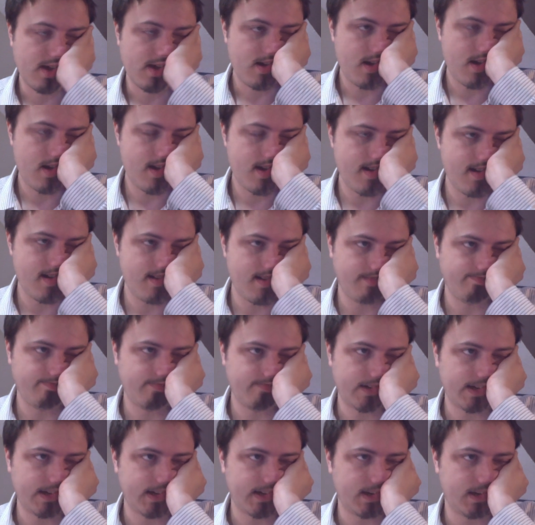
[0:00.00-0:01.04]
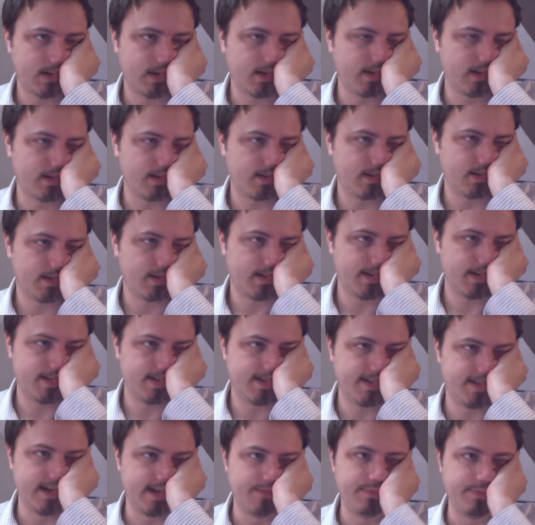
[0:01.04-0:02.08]
Oh my god. And his
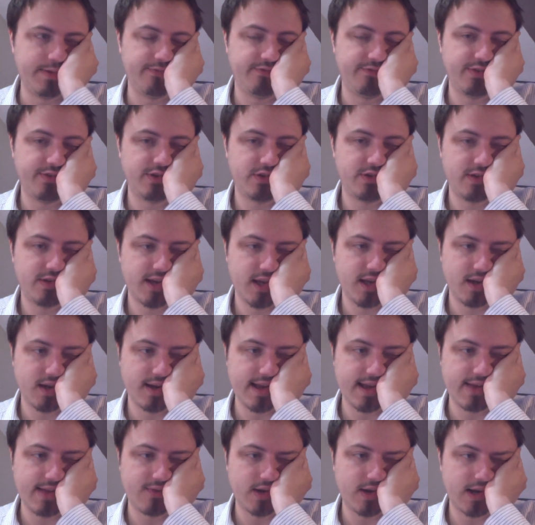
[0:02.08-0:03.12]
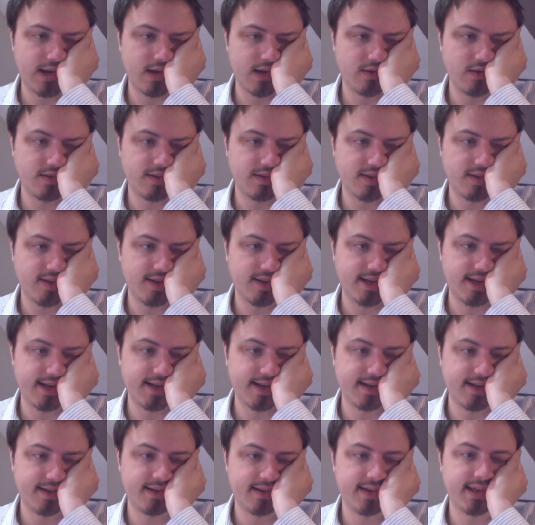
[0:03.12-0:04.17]
jump infantry got ever closer
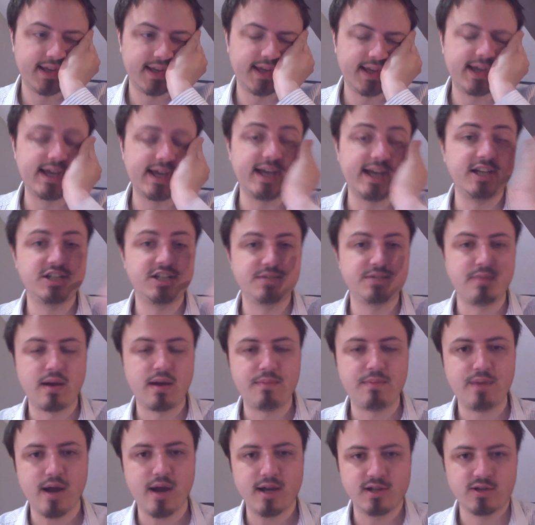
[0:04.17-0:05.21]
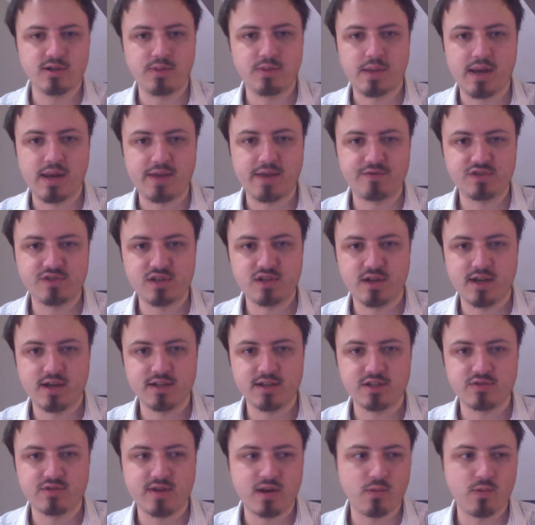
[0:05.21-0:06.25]
and engaged my bikes on the left side
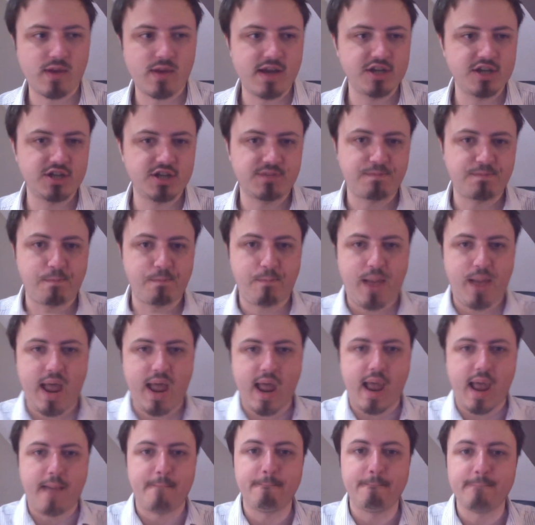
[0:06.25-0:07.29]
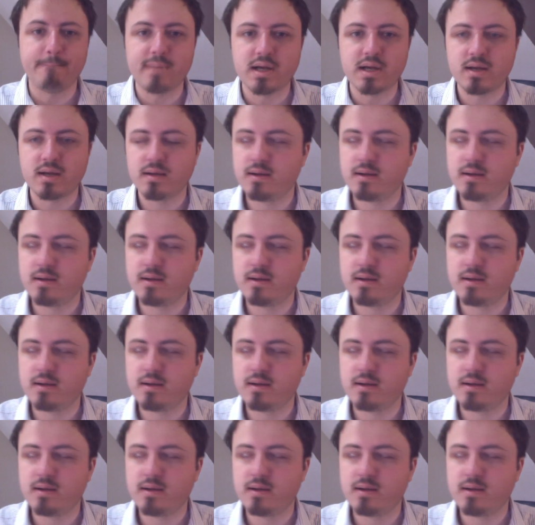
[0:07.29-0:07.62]
straight away. Just bam!